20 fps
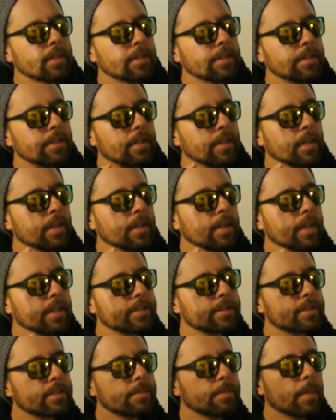that
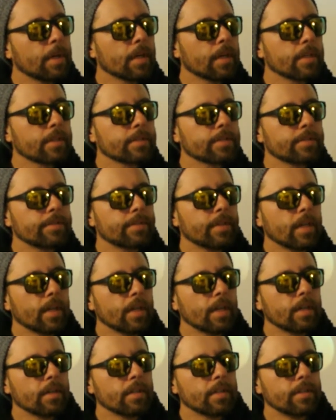smells
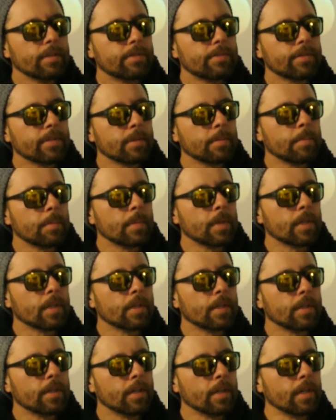very
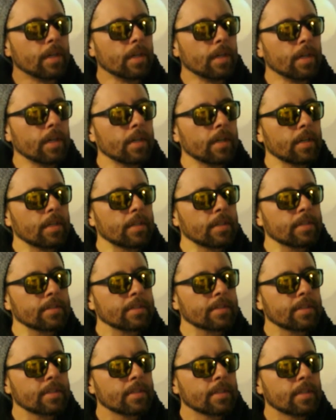familiar.
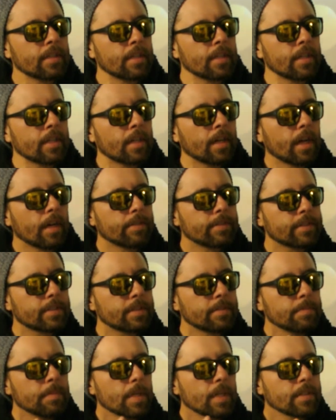I've
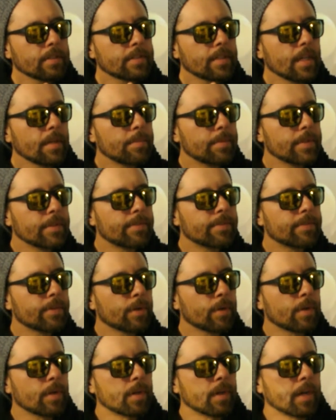smelt that
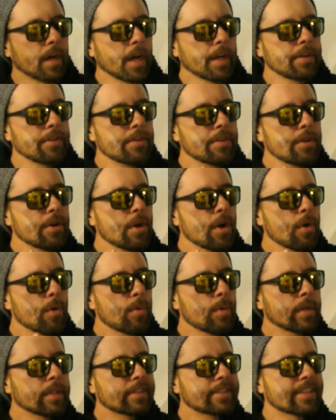before. I know
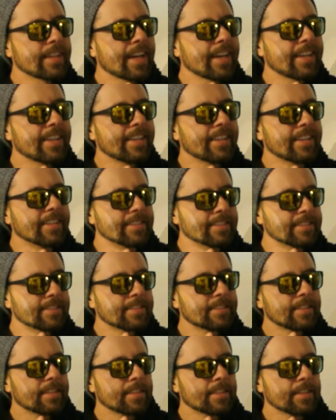what that
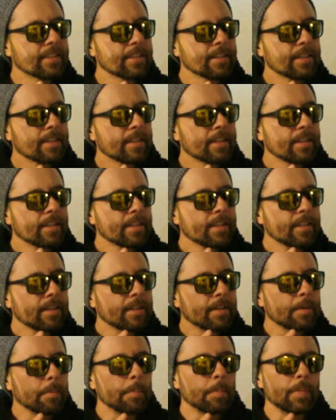is,
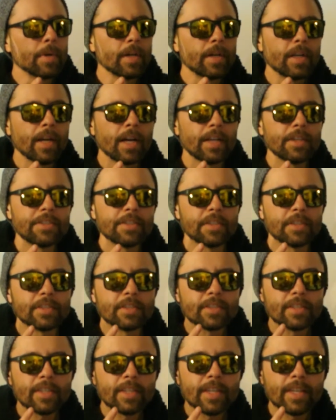but I
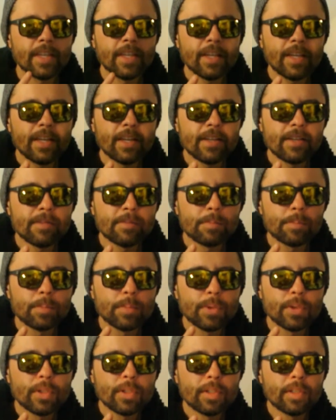just can't
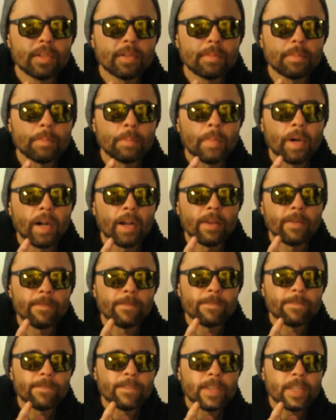put my
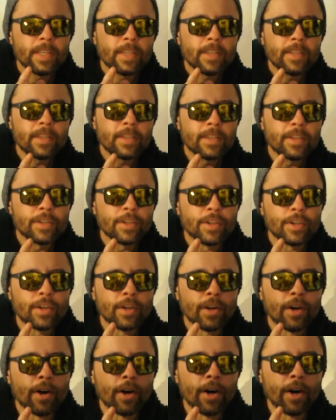finger
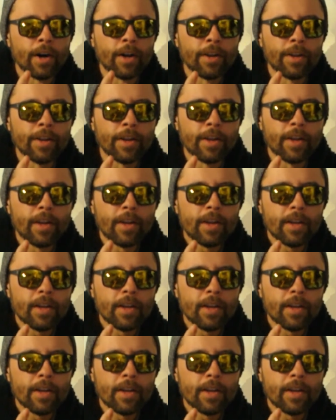on it.